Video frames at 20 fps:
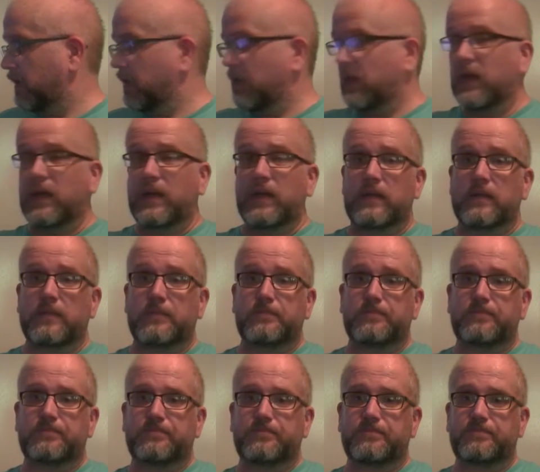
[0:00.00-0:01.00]

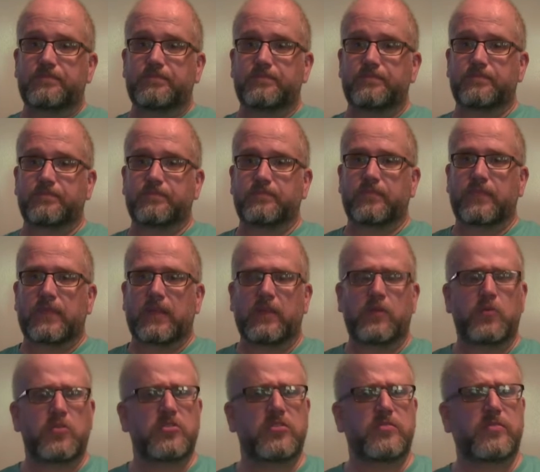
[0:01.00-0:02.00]
There
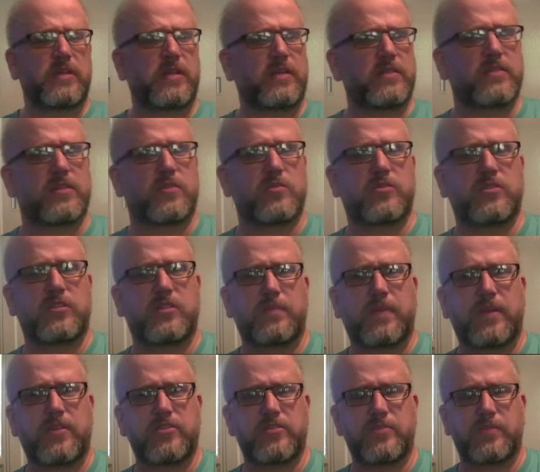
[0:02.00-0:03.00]
was something else I was going to
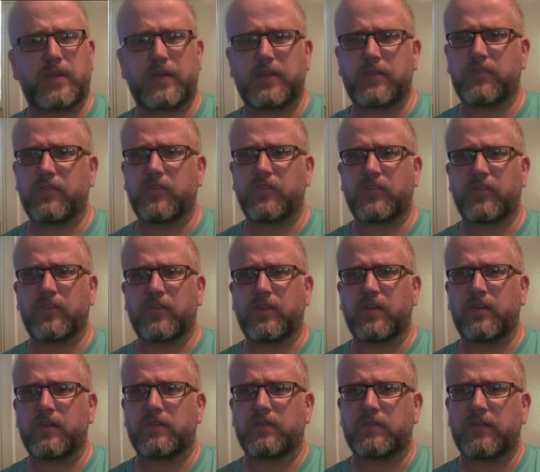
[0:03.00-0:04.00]
mention, but it
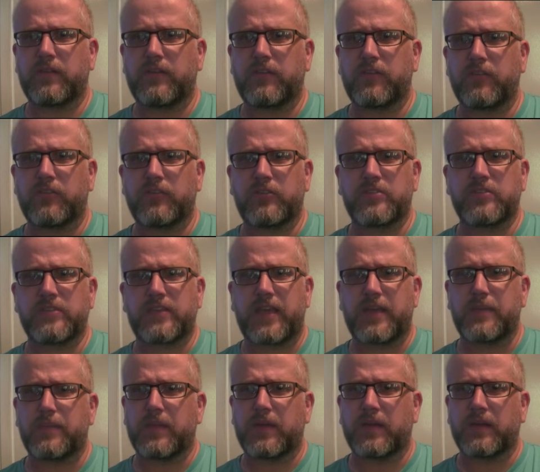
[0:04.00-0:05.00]
just
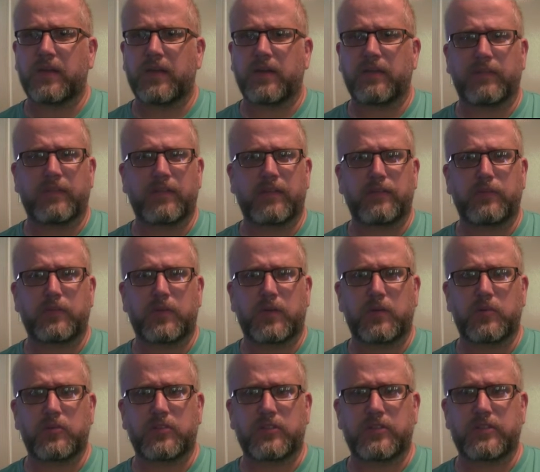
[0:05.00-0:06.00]
escaped me. I can't think of what I
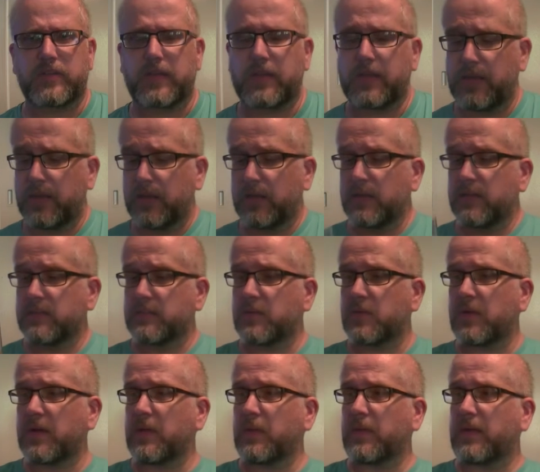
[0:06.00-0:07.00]
was going to say. So
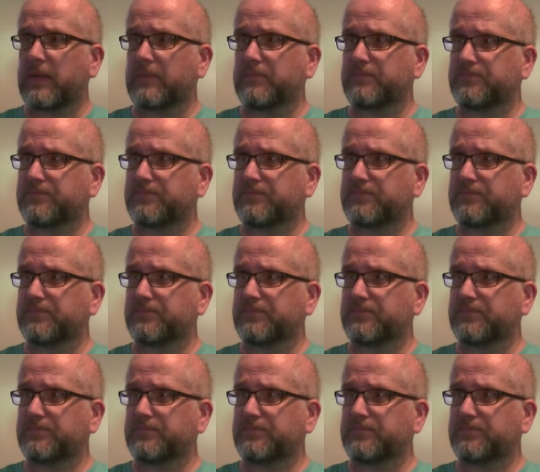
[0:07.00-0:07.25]
anyway,